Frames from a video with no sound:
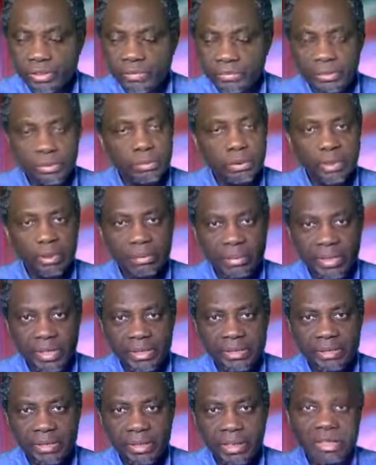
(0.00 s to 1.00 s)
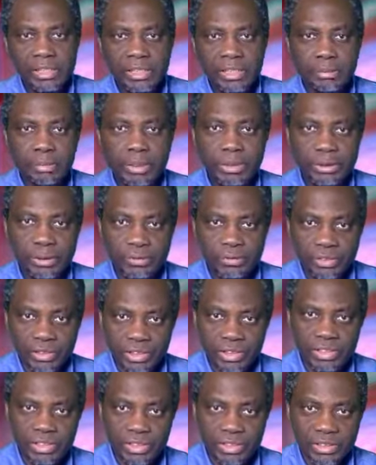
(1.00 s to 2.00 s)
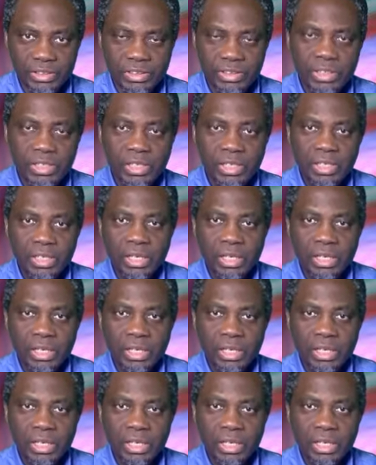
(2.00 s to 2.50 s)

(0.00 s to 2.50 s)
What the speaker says: if somebody paints an image of Jesus,